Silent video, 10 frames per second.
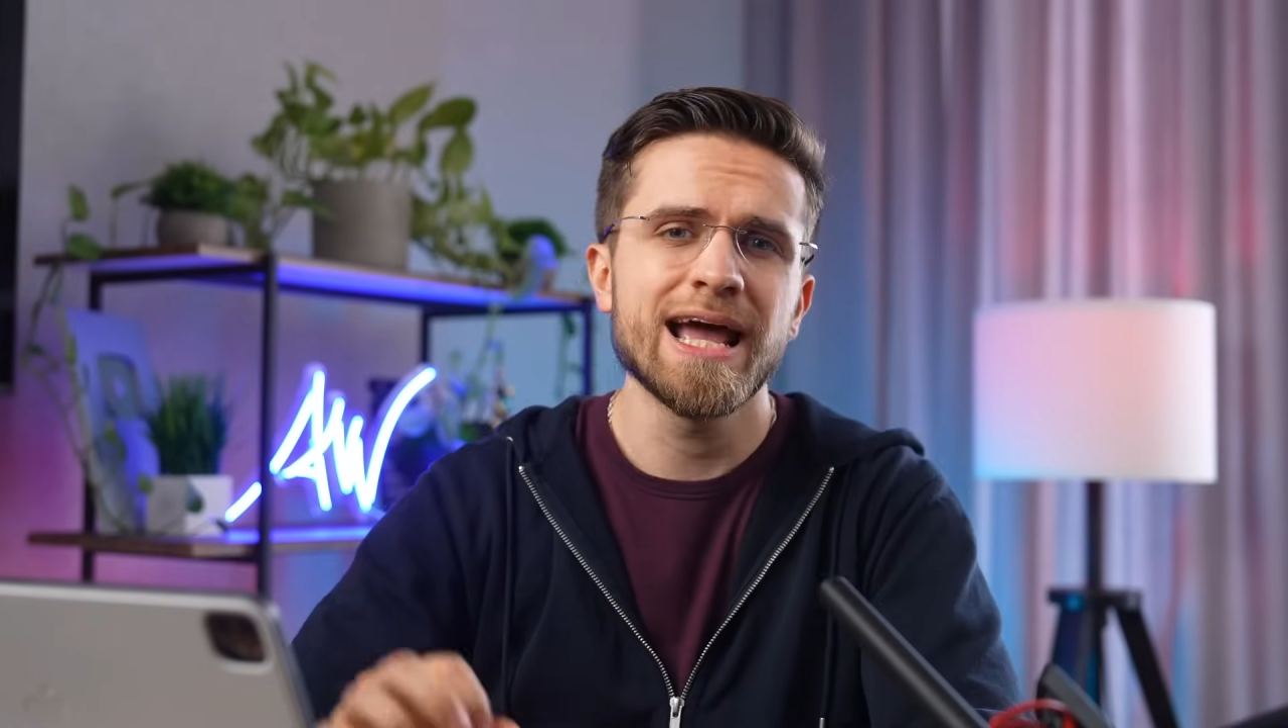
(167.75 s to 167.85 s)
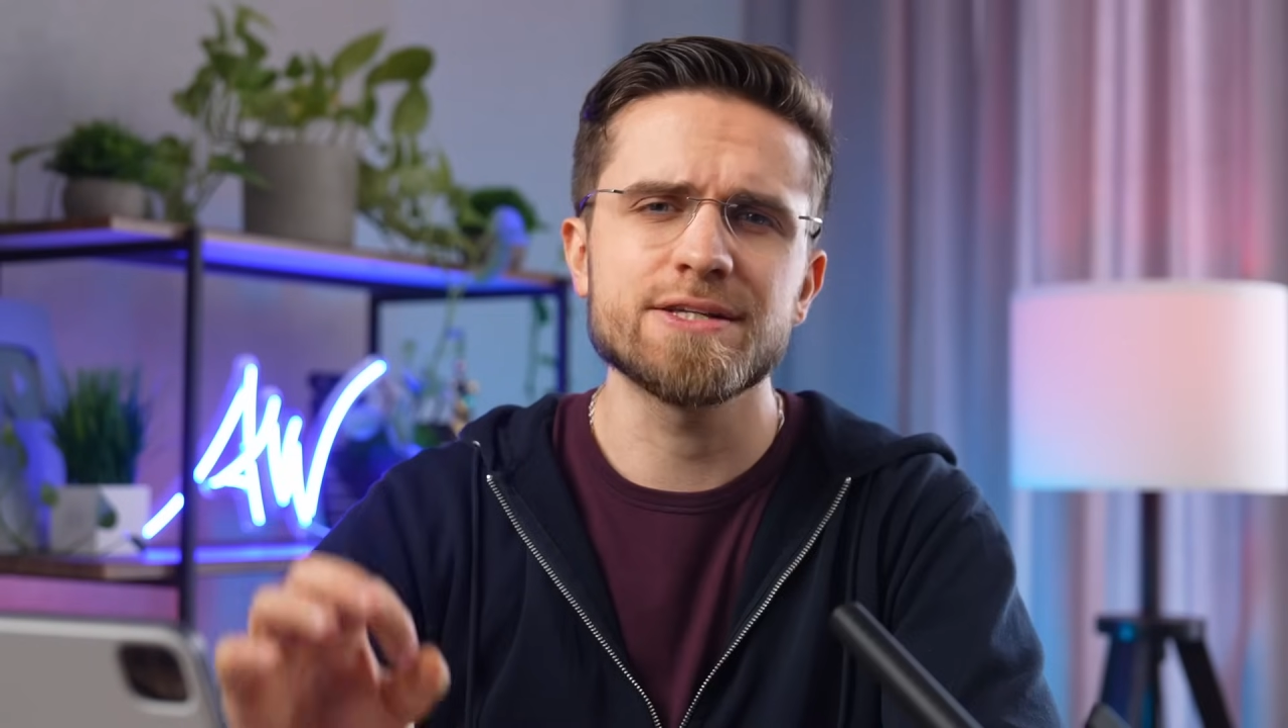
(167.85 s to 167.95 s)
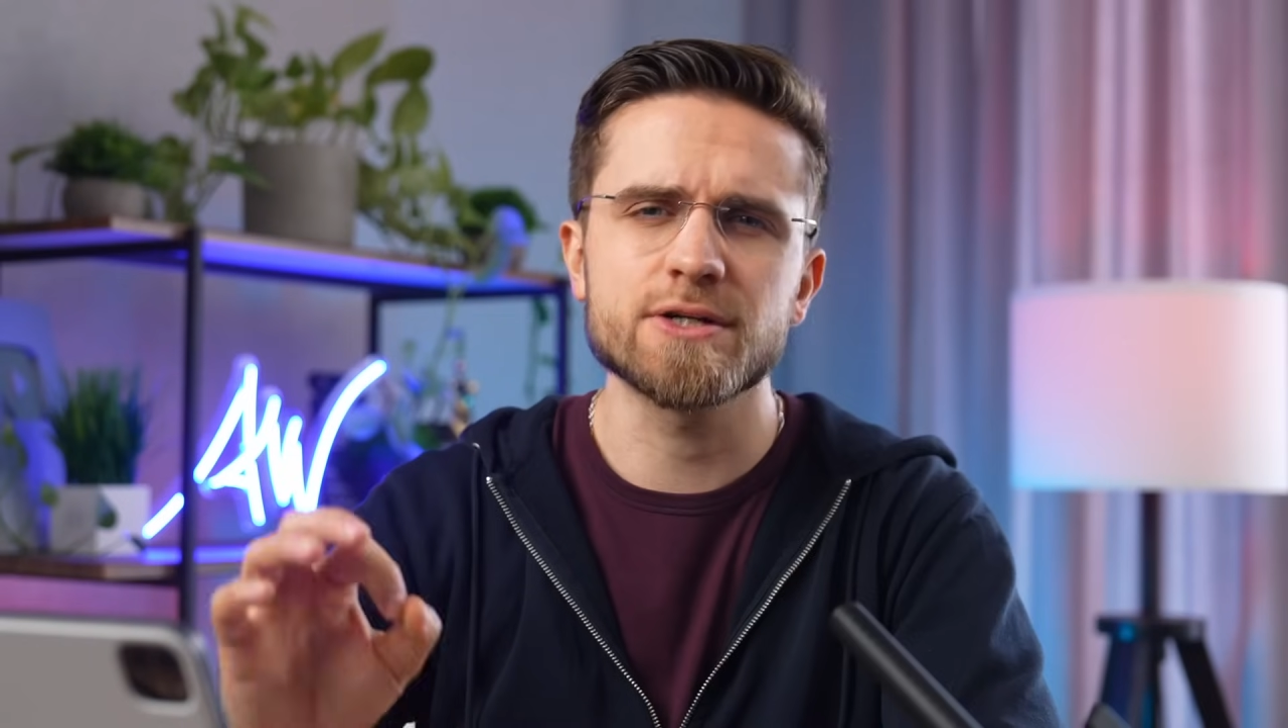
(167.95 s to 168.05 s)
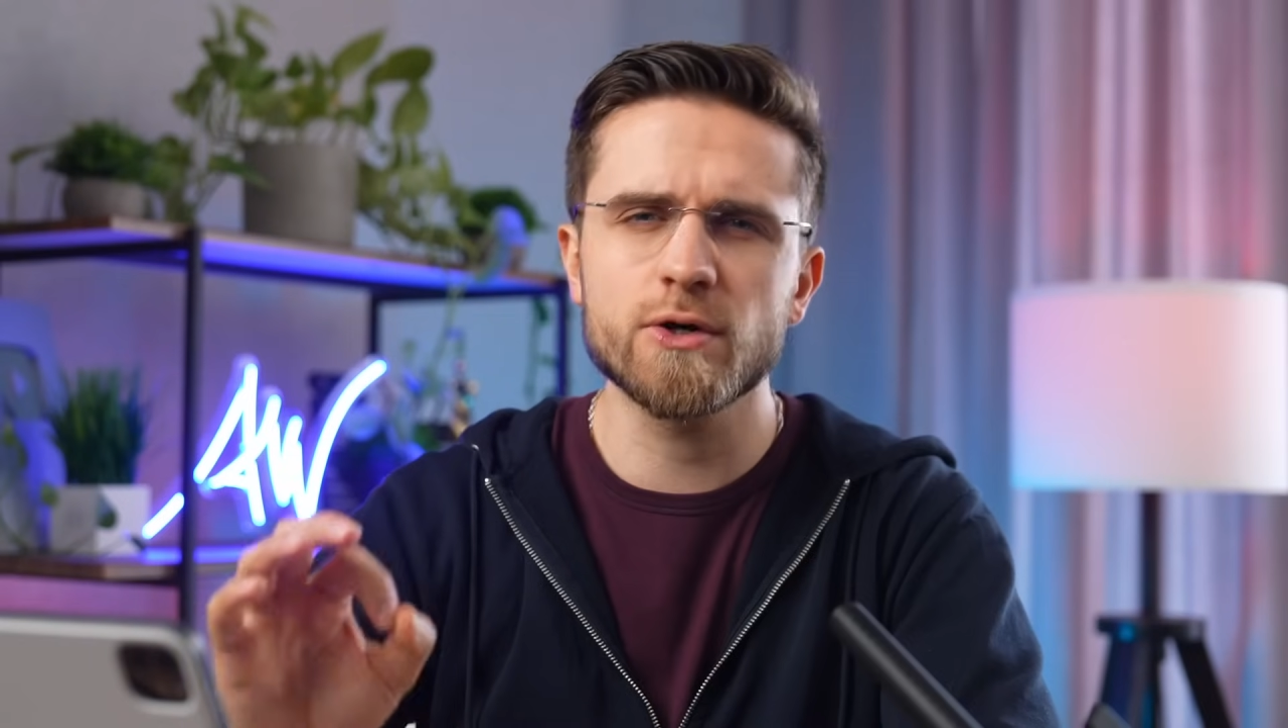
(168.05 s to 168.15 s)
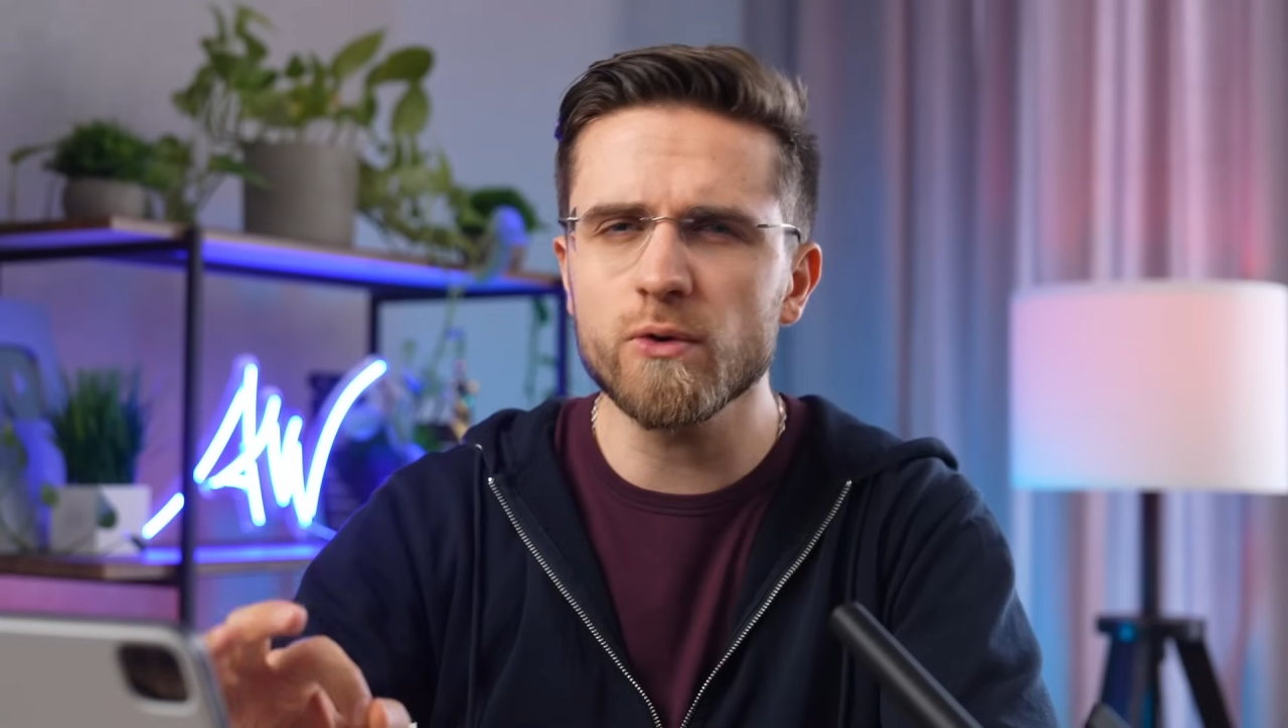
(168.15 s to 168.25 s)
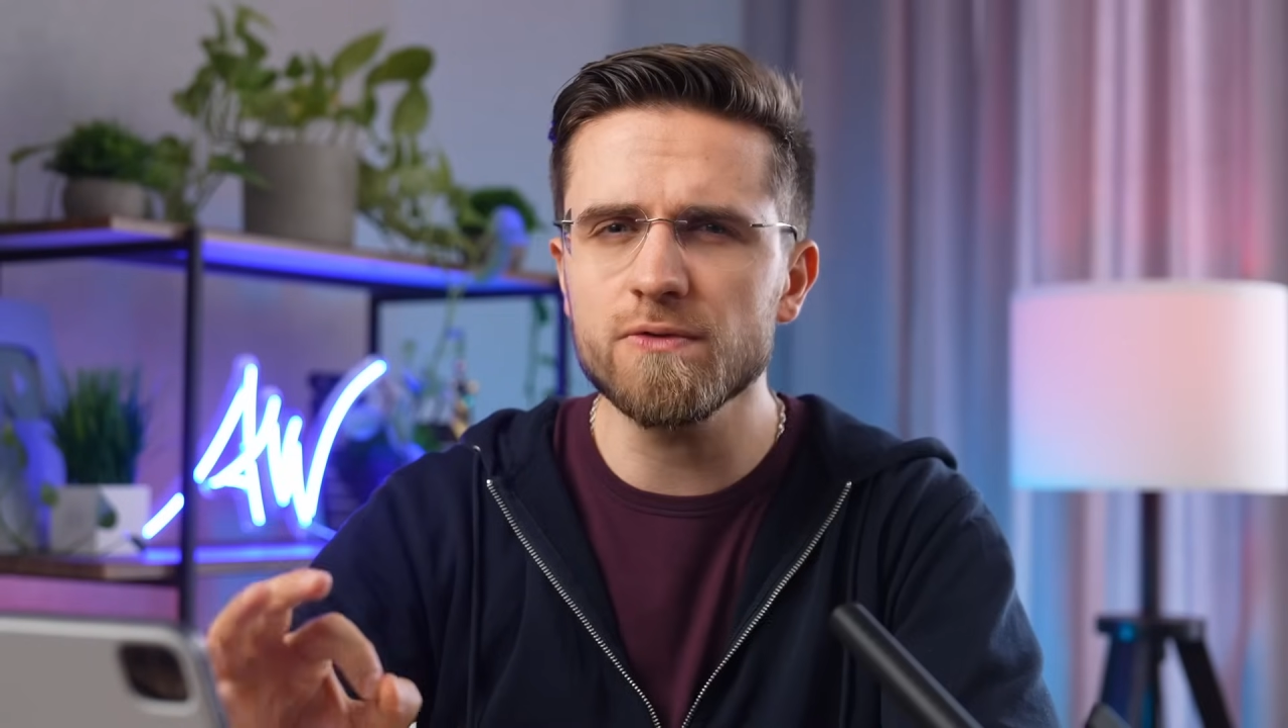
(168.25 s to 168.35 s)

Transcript: has a cool